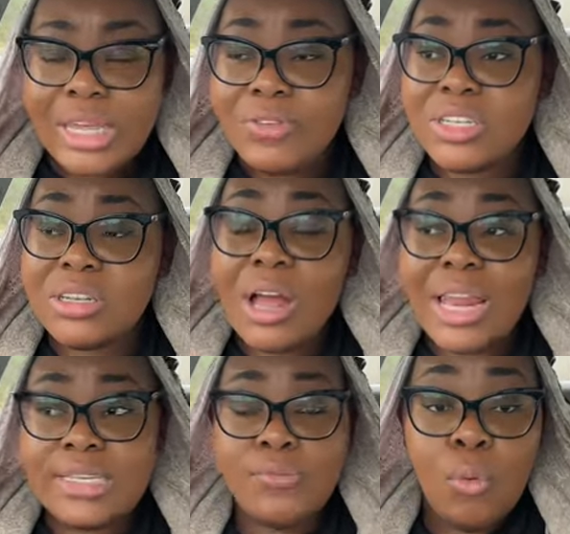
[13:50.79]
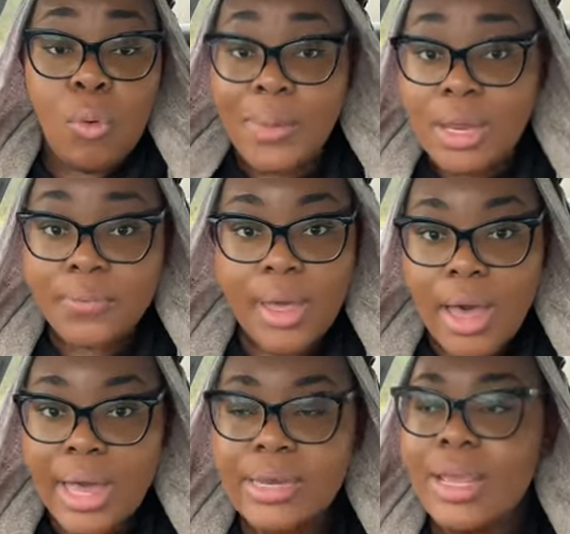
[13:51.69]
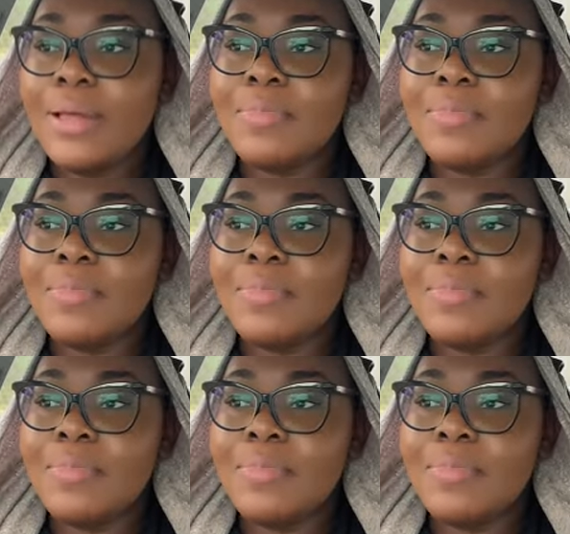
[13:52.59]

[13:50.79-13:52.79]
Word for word: cleavage, talk less of a woman of God,